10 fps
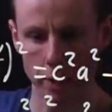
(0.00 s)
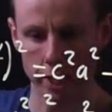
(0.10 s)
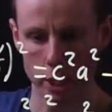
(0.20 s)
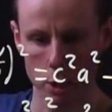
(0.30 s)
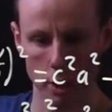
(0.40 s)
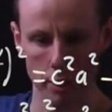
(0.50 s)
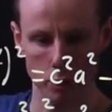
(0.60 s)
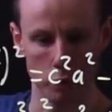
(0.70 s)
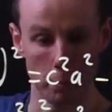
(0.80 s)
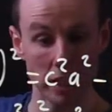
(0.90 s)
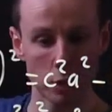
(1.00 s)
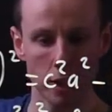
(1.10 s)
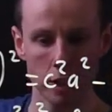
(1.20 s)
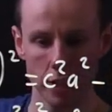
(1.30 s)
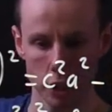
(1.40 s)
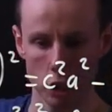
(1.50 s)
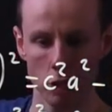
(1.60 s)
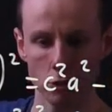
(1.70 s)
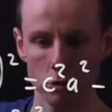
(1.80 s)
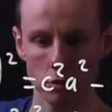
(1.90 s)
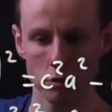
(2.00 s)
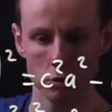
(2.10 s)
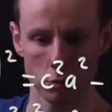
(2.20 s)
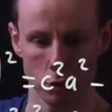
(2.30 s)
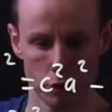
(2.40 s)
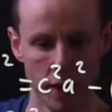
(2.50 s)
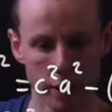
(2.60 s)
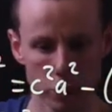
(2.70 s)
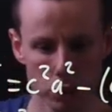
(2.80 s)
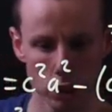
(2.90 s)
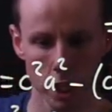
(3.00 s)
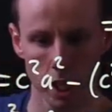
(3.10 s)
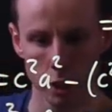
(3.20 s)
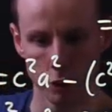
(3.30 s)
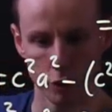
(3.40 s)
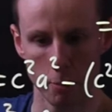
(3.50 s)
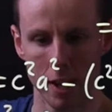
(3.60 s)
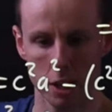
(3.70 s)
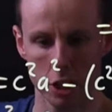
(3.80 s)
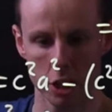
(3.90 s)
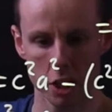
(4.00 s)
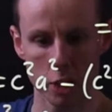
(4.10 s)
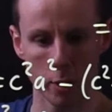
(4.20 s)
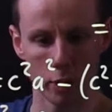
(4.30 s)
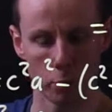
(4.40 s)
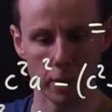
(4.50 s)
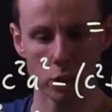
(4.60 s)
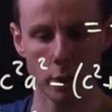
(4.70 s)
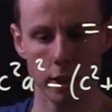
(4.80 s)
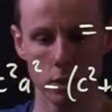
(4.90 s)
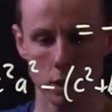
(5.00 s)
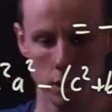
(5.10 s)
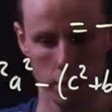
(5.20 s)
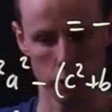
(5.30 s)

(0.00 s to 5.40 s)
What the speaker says: a squared over b squared. That's a constant, so it just vanishes. You've got minus c squared over b squared. It's